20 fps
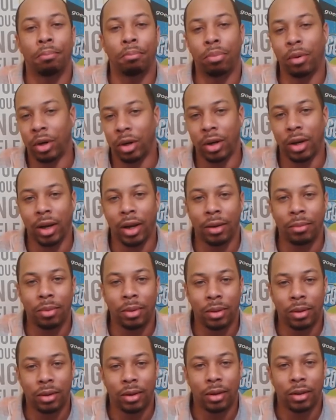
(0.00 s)
Book
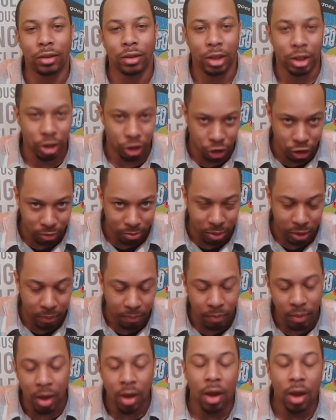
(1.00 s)
Club, then you should be.